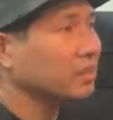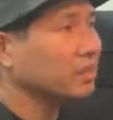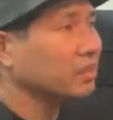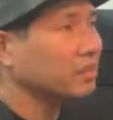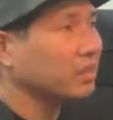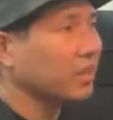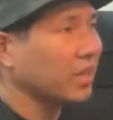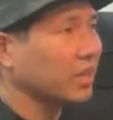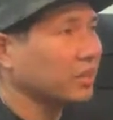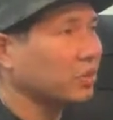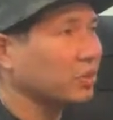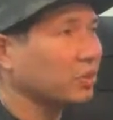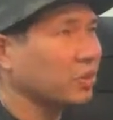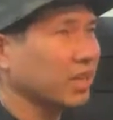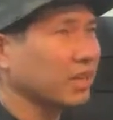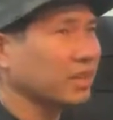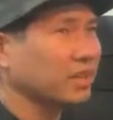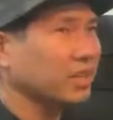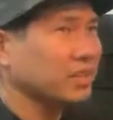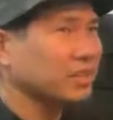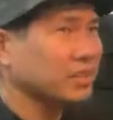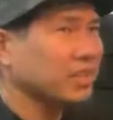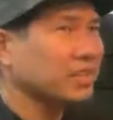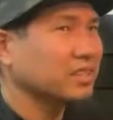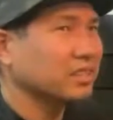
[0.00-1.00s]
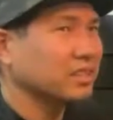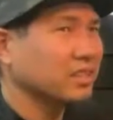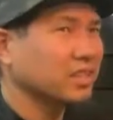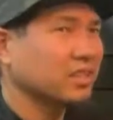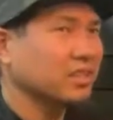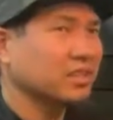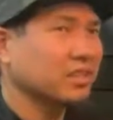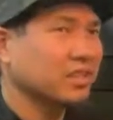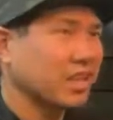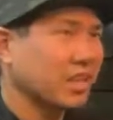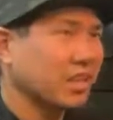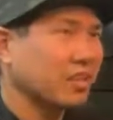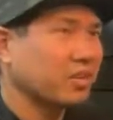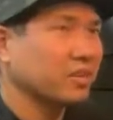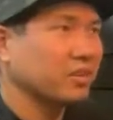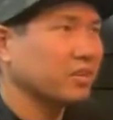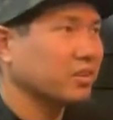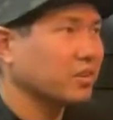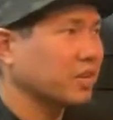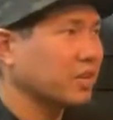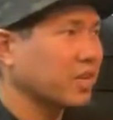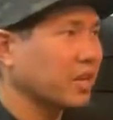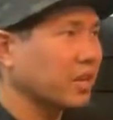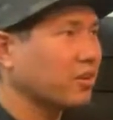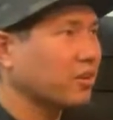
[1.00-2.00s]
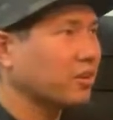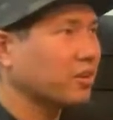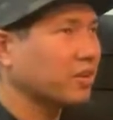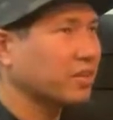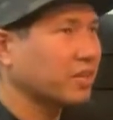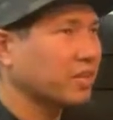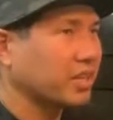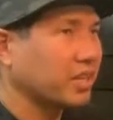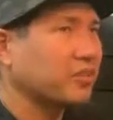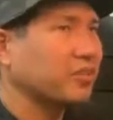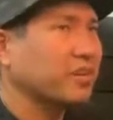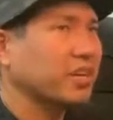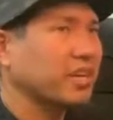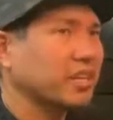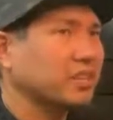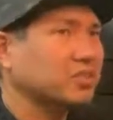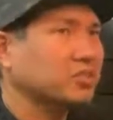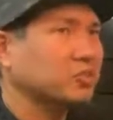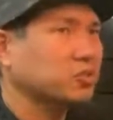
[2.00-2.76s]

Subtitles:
Yeah. I know. I think Gary has